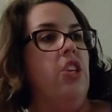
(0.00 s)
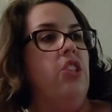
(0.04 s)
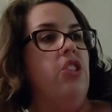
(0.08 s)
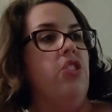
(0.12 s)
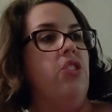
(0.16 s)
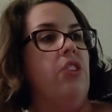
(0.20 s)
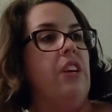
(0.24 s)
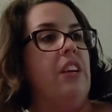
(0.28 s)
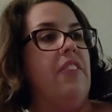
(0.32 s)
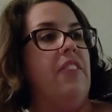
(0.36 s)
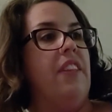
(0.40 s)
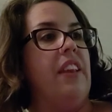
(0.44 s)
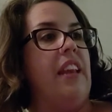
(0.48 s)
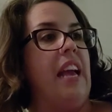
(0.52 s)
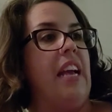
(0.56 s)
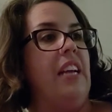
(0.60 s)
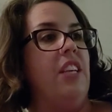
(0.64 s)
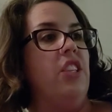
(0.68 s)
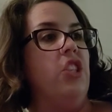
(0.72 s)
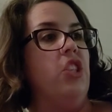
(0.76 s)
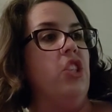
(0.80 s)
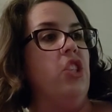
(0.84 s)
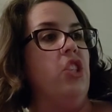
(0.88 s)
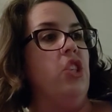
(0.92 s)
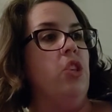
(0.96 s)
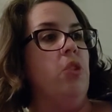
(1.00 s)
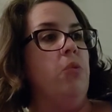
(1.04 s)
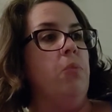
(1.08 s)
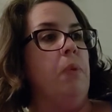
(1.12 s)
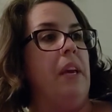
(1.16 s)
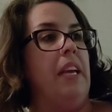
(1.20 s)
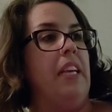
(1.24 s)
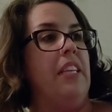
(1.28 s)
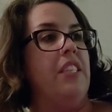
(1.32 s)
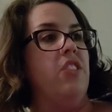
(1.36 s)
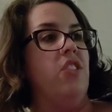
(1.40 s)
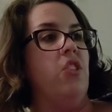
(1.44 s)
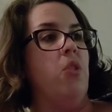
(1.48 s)
During the next two
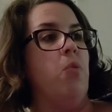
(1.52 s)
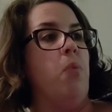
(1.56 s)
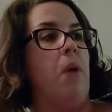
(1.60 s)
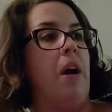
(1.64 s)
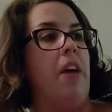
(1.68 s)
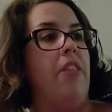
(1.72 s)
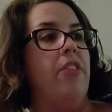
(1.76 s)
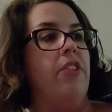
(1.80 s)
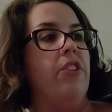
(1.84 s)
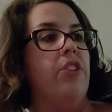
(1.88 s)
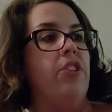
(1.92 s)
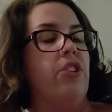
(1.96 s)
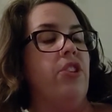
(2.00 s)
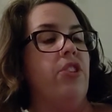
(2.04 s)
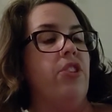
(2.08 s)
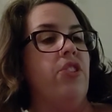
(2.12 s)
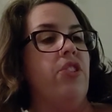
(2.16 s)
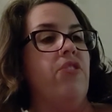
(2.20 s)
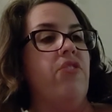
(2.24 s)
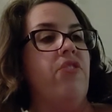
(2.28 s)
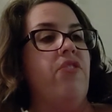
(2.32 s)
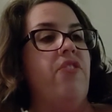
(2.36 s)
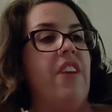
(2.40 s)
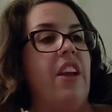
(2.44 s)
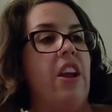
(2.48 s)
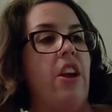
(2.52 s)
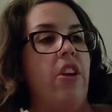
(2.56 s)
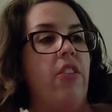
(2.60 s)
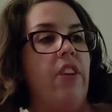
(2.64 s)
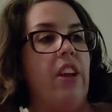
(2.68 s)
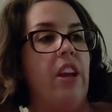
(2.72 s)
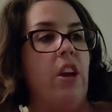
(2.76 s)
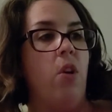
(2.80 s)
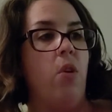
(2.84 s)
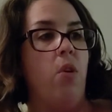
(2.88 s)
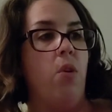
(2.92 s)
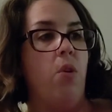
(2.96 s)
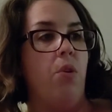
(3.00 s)
weeks, the weather turned
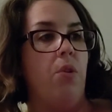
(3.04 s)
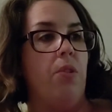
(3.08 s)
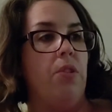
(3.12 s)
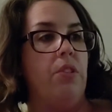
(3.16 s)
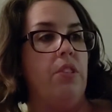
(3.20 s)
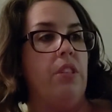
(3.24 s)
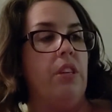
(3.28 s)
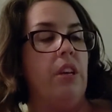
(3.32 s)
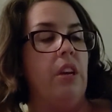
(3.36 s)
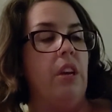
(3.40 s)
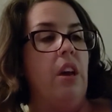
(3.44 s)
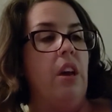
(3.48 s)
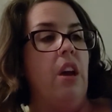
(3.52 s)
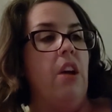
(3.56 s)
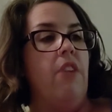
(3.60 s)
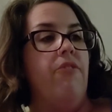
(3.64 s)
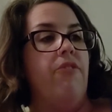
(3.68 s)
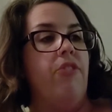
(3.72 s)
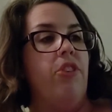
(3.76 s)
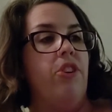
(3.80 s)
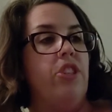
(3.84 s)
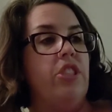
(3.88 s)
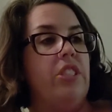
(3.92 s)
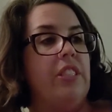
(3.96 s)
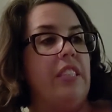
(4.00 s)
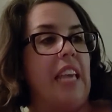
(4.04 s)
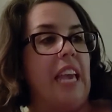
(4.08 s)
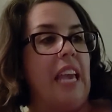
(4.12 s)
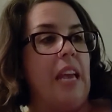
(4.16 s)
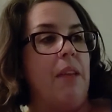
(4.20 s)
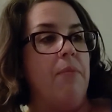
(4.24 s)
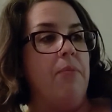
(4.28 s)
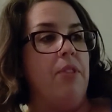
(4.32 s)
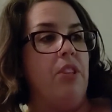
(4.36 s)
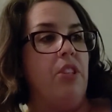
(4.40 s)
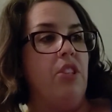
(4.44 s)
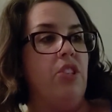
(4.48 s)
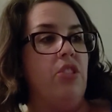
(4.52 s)
very cold. First
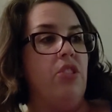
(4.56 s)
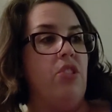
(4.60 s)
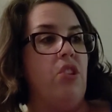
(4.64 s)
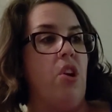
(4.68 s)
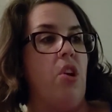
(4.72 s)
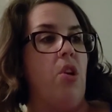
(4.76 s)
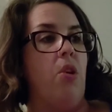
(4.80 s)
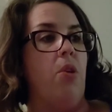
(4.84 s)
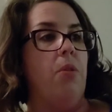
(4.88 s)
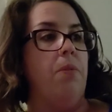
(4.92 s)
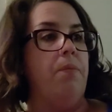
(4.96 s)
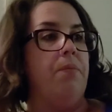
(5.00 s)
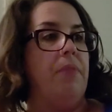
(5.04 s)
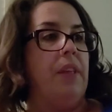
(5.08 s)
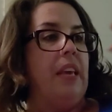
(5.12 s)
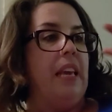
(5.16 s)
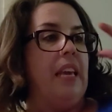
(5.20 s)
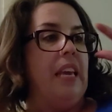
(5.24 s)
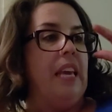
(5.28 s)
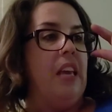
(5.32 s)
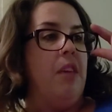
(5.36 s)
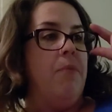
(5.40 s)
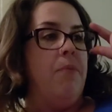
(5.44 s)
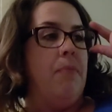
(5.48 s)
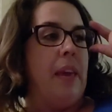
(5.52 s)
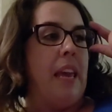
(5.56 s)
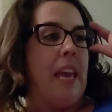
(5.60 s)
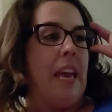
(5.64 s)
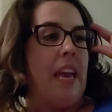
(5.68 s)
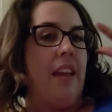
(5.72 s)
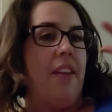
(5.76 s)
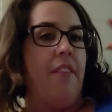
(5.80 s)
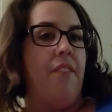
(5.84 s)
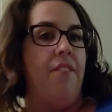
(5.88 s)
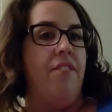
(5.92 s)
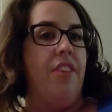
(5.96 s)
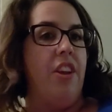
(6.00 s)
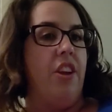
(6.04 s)
came the snow. It
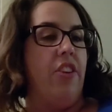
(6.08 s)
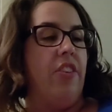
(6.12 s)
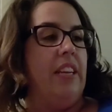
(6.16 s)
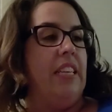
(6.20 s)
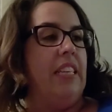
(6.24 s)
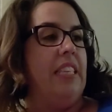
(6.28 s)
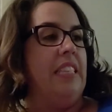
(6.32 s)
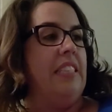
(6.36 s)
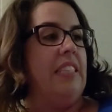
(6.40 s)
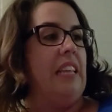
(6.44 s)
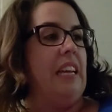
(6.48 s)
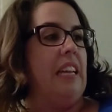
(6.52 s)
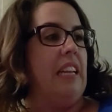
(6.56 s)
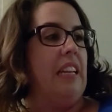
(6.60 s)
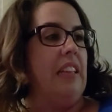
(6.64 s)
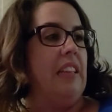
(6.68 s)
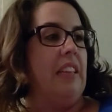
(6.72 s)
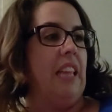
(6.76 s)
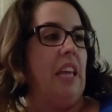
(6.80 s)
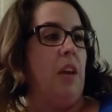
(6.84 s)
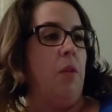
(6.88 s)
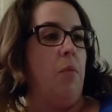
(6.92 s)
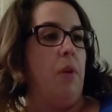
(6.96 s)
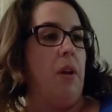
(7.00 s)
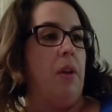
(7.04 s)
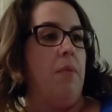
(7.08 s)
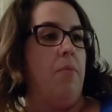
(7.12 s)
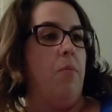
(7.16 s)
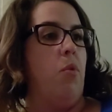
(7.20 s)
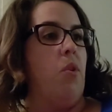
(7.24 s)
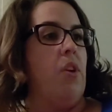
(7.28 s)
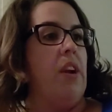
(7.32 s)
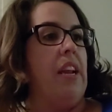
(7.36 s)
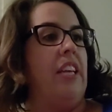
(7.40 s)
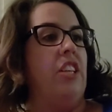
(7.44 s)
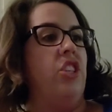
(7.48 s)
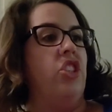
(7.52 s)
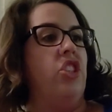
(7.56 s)
began very suddenly one
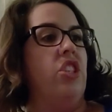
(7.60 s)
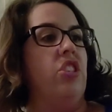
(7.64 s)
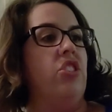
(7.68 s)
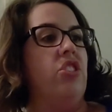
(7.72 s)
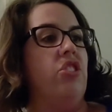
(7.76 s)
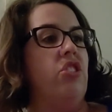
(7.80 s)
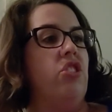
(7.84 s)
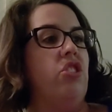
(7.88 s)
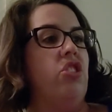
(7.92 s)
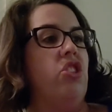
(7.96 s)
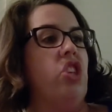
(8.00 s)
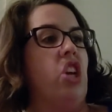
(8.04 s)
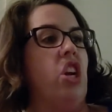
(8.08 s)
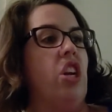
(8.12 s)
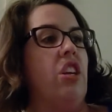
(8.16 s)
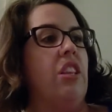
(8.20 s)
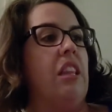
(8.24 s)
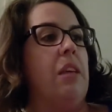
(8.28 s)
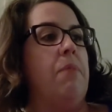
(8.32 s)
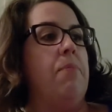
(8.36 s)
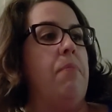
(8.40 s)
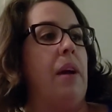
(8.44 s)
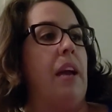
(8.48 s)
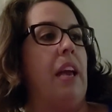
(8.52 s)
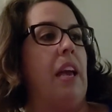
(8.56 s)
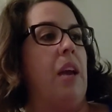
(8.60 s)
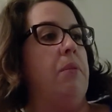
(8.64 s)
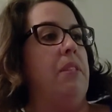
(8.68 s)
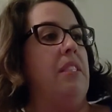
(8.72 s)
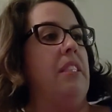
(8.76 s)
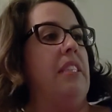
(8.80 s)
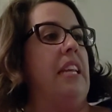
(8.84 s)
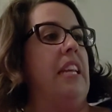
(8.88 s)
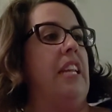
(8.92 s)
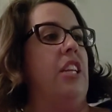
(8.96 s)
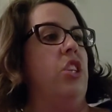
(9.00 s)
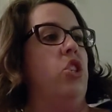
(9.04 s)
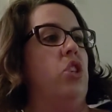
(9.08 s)
morning, just as Charlie Bucket was
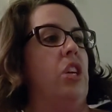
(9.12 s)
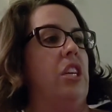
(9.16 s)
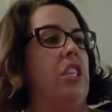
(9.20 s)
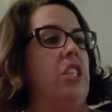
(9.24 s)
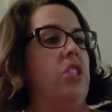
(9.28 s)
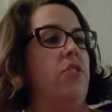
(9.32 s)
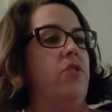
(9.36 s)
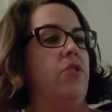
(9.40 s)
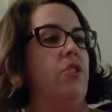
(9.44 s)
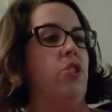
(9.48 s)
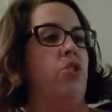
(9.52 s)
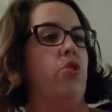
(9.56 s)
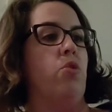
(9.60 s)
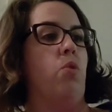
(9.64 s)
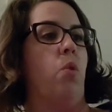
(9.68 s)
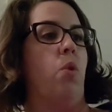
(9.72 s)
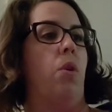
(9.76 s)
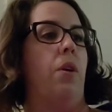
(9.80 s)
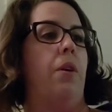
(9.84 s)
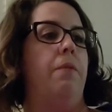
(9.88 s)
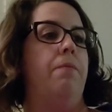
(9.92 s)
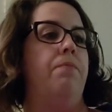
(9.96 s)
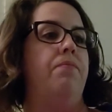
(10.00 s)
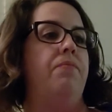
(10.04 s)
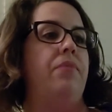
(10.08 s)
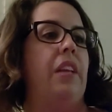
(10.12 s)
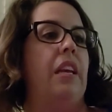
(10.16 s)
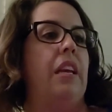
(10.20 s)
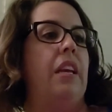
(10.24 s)
getting dressed for school.